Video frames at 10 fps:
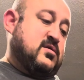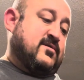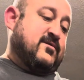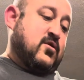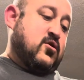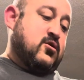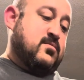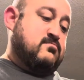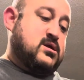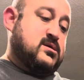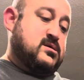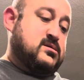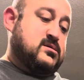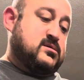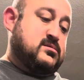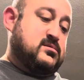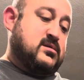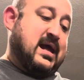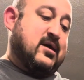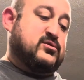farm
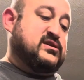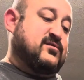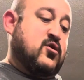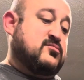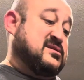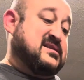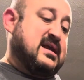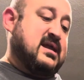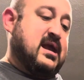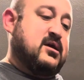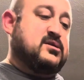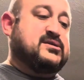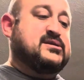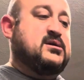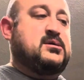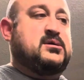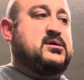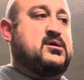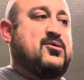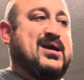house farmstead ales,
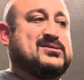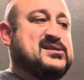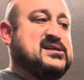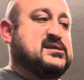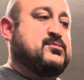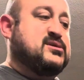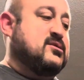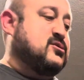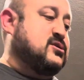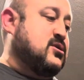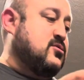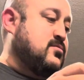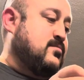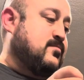around 6% or so.